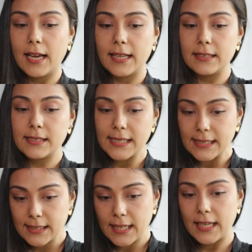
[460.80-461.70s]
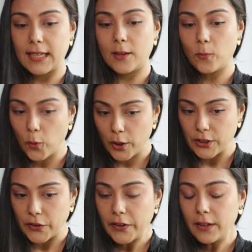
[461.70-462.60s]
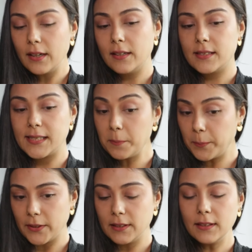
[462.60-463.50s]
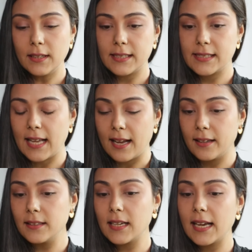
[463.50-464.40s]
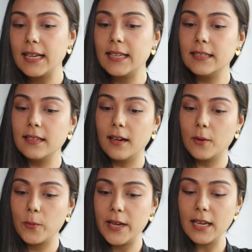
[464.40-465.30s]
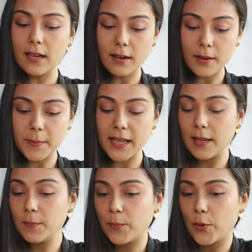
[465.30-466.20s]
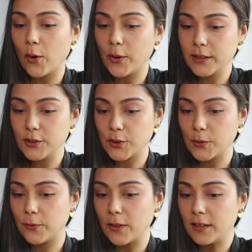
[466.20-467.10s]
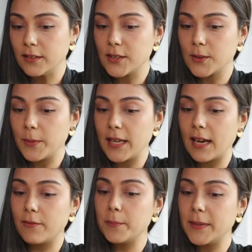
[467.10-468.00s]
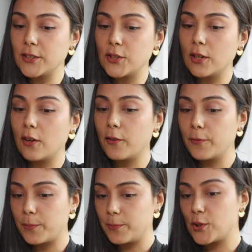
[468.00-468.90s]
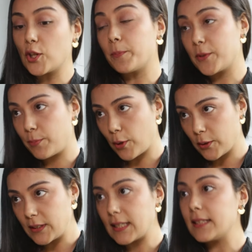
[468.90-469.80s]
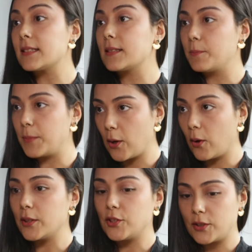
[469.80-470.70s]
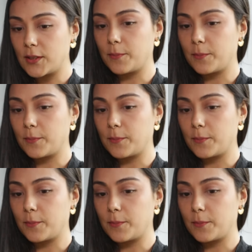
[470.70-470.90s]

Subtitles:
and seasoning and water. Simple as that. And we are making prawn chung fung. So we have a mixture of chopped prawns. It's pure, just